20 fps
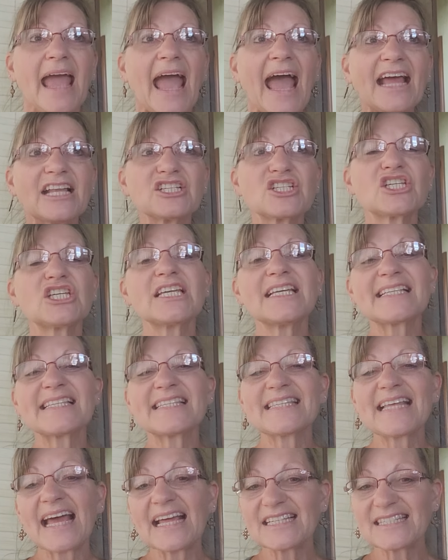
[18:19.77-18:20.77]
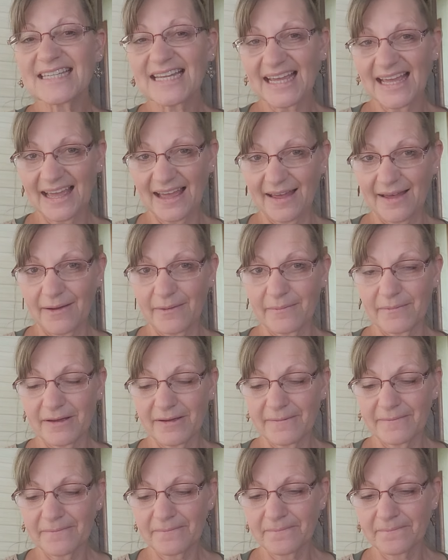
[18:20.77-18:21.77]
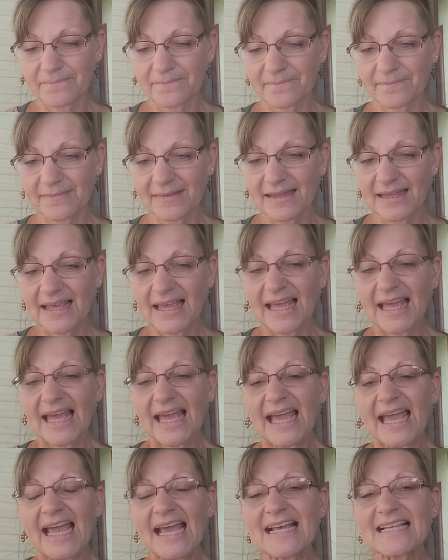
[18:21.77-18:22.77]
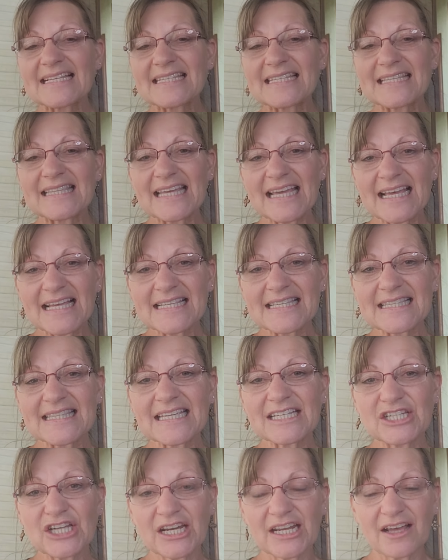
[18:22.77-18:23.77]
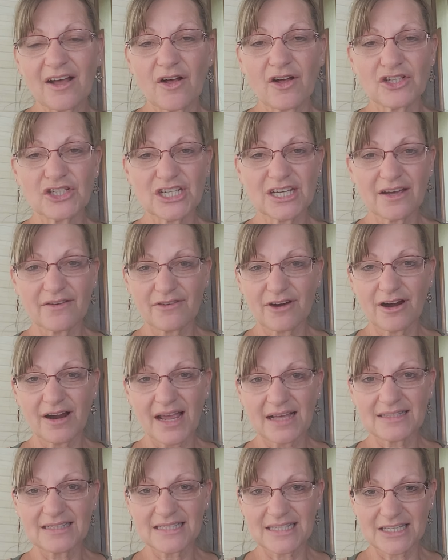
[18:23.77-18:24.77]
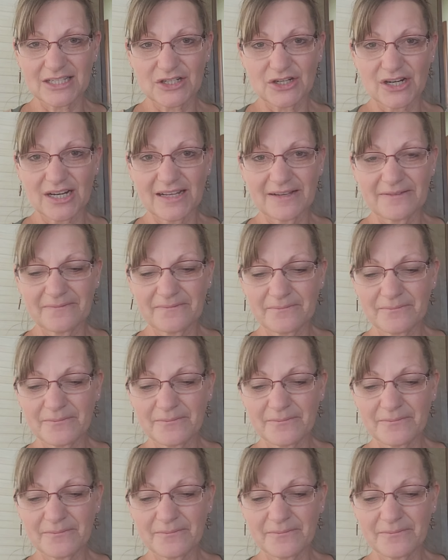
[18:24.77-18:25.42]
And she said to him, Is this the genealogy of our ancestry?